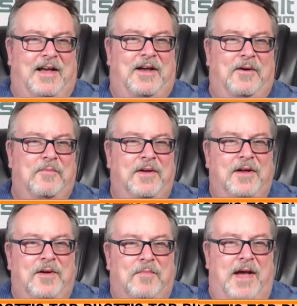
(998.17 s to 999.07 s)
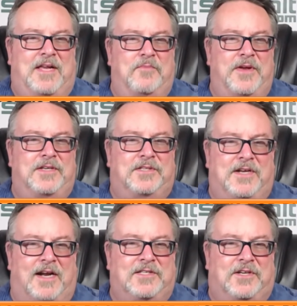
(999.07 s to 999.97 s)
Um, Mikey B said,
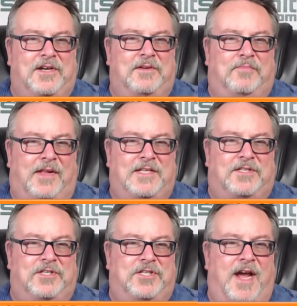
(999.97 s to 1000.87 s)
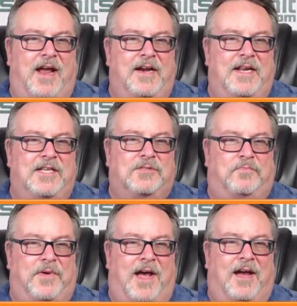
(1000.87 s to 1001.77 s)
God is good. Bless the chat. And he is
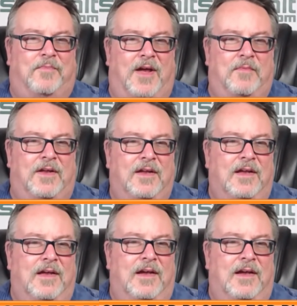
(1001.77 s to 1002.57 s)
back, baby.